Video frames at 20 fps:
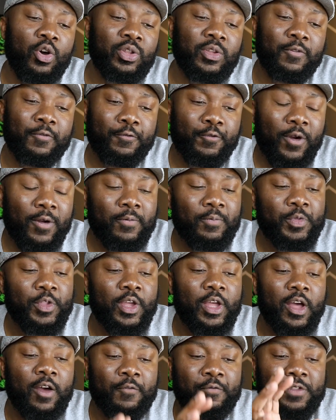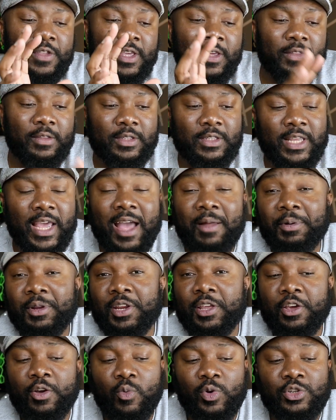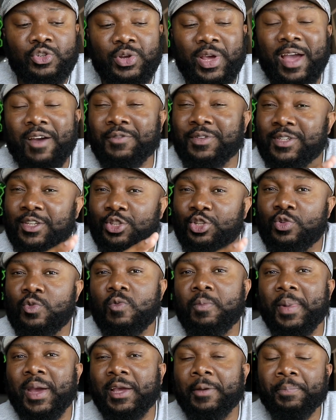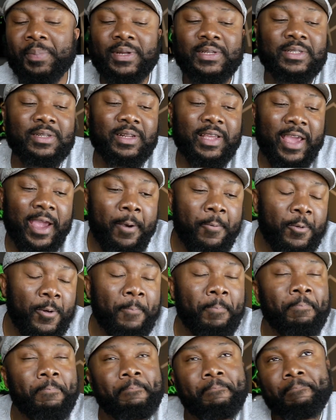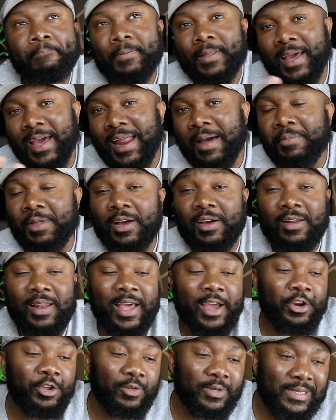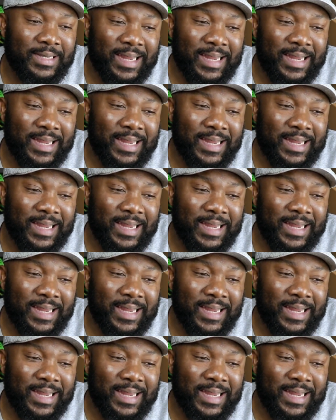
On the front of the tablet here, what you have is a 2 megapixel camera. And I'm not gonna lie to you,